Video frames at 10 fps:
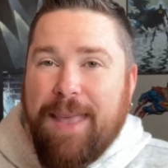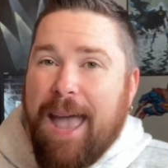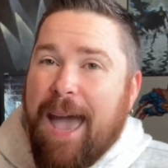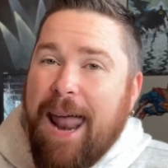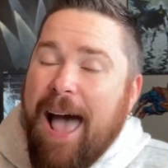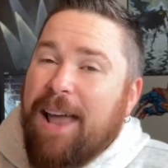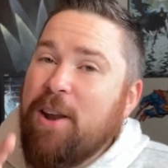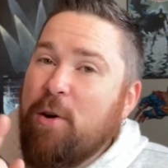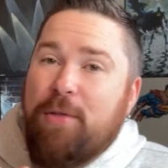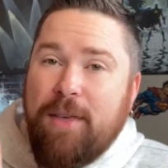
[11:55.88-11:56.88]
And I
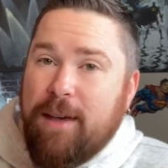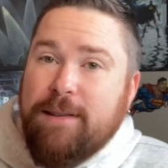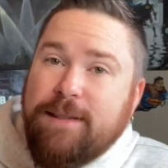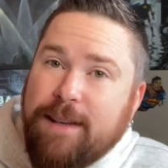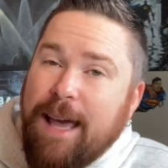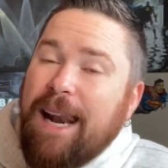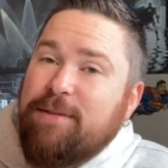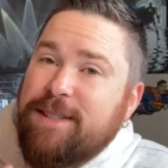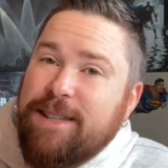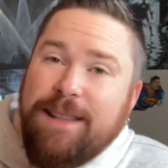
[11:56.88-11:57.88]
know this, and
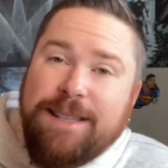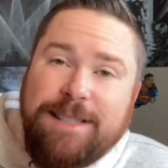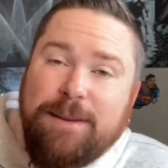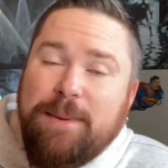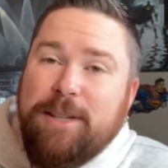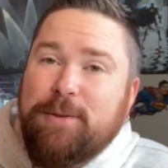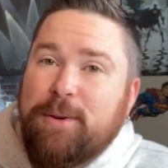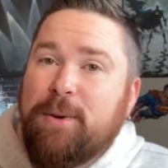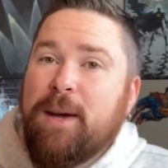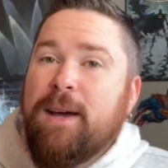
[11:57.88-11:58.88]
I've seen this to be
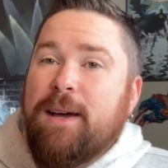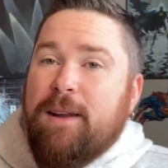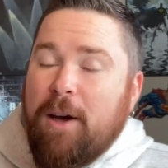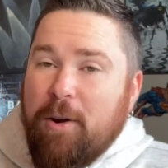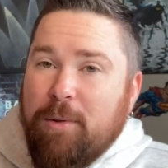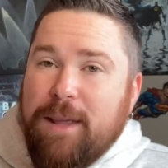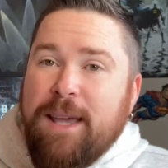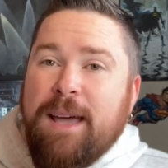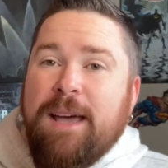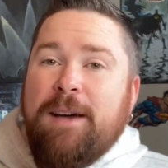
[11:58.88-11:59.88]
true, not
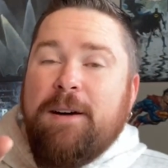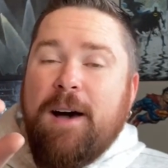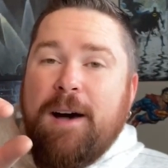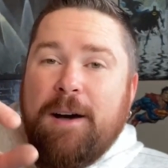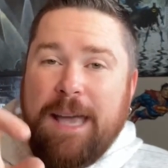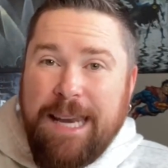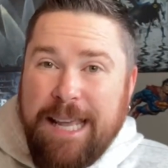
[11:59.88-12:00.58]
only uh, in